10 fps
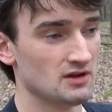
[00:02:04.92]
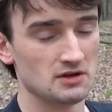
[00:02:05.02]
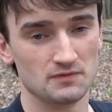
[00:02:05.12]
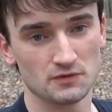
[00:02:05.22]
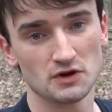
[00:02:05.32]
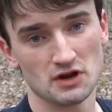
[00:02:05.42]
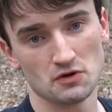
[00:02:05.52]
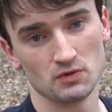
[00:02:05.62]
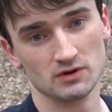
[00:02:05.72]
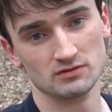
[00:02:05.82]
in front of
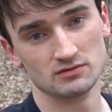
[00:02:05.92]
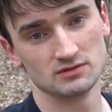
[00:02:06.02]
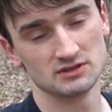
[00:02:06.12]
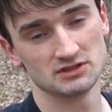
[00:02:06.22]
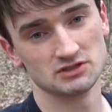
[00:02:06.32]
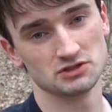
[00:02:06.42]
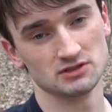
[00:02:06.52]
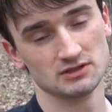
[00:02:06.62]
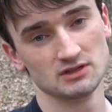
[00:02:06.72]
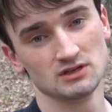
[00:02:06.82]
everyone,
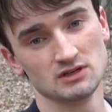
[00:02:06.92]
essentially.